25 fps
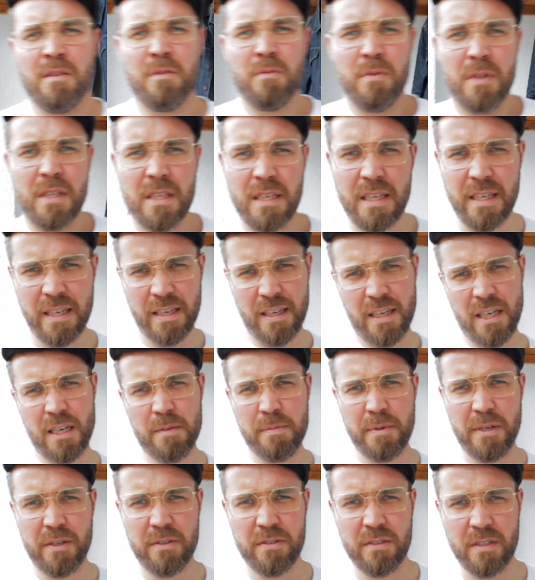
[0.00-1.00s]
well, I'd hang it up
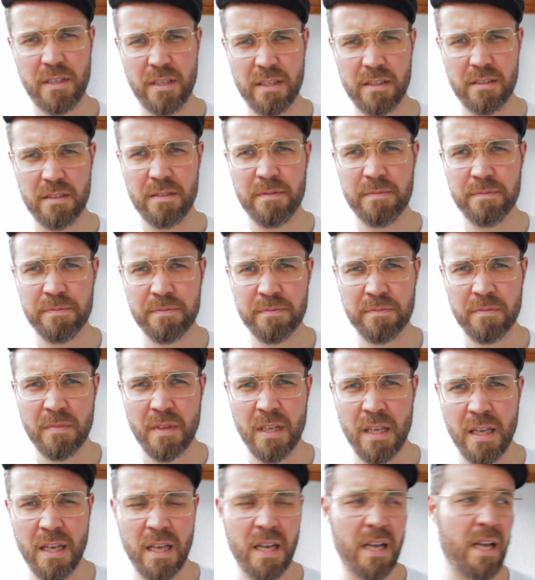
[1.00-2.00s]
outside.
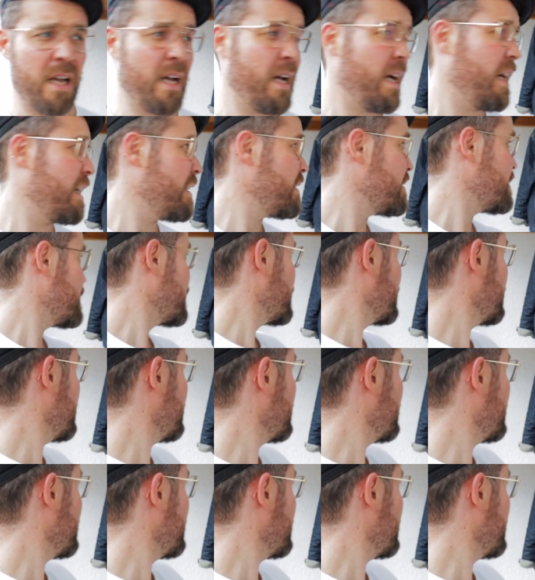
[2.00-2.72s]
And